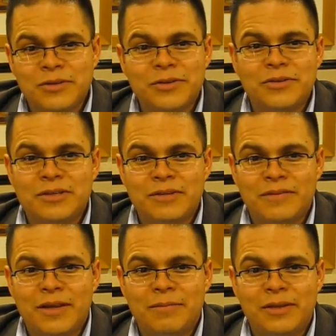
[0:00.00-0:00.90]
turned to the
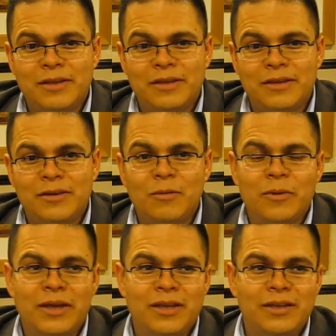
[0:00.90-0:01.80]
family in a
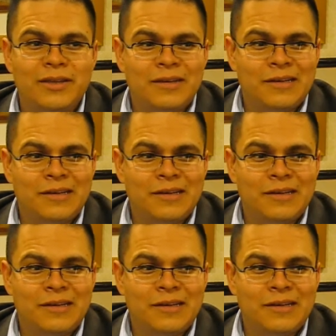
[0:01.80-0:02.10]
way